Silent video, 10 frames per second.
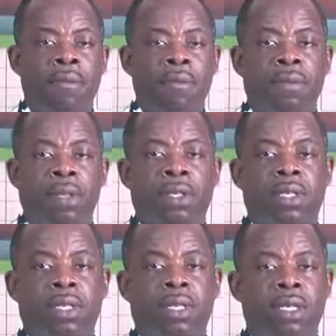
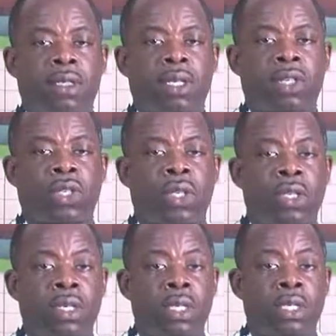This
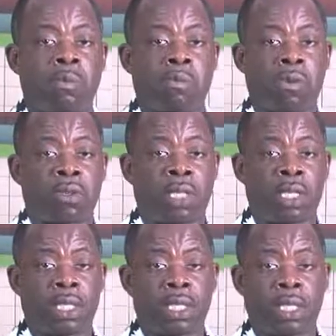session is
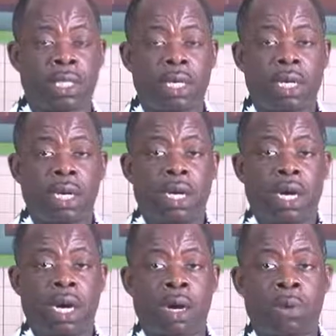important
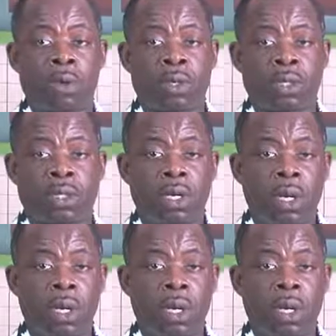because